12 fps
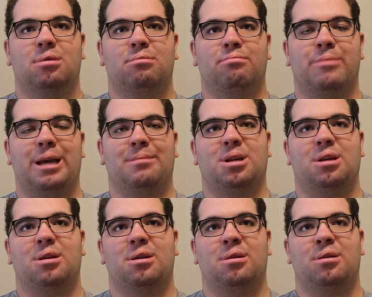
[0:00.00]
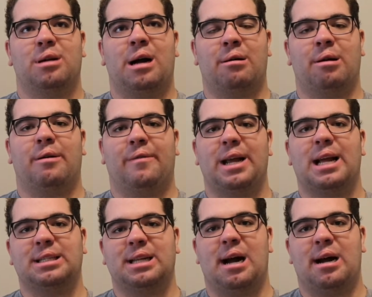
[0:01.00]
Maybe. I don't know, I think it
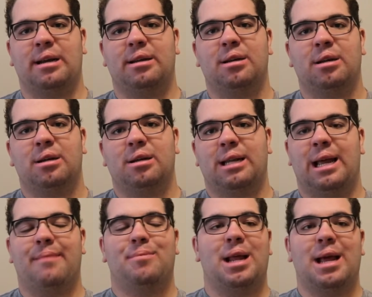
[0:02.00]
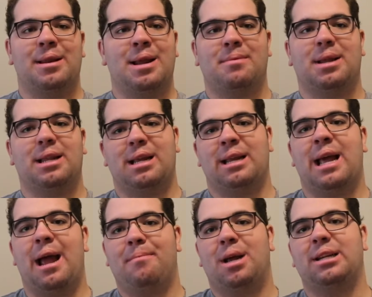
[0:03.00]
has 9. And the
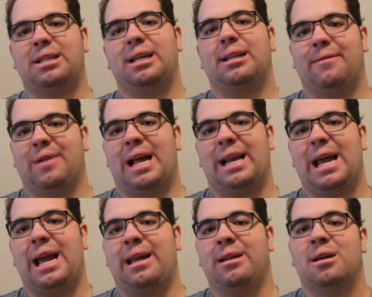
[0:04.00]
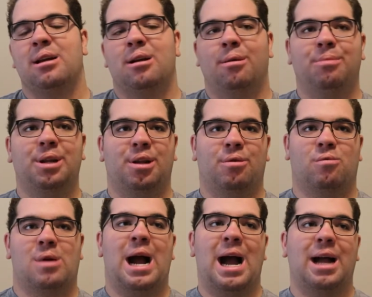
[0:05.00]
M1911 had 8. But the
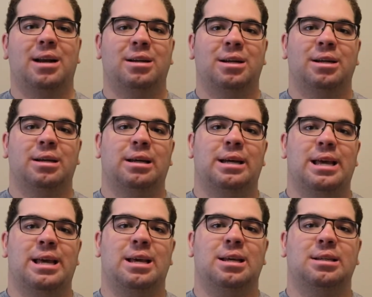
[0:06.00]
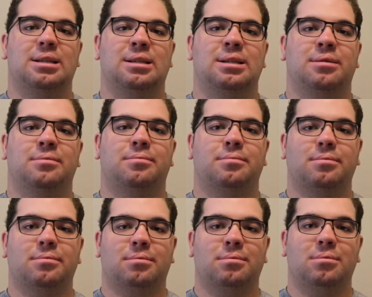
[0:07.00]
Rat is
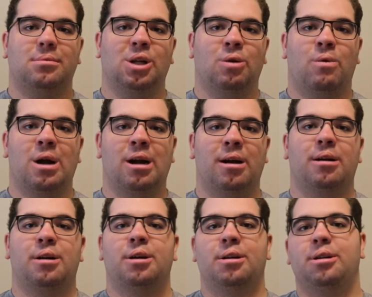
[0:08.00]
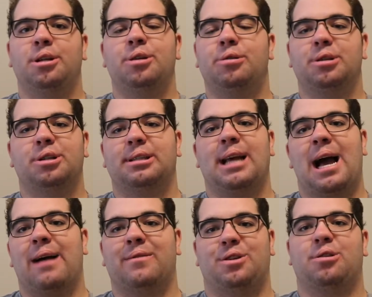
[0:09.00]
where you can just
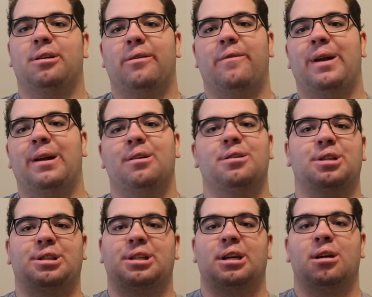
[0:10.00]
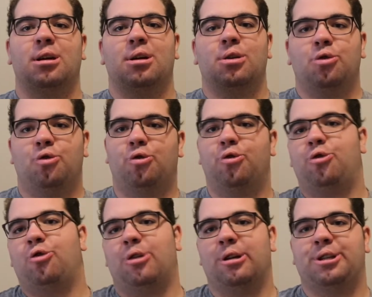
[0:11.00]
have a trigger finger and just
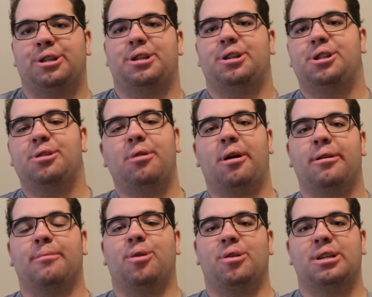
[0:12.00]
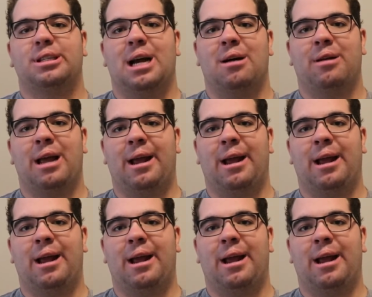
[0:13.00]
shoot all your bullets out.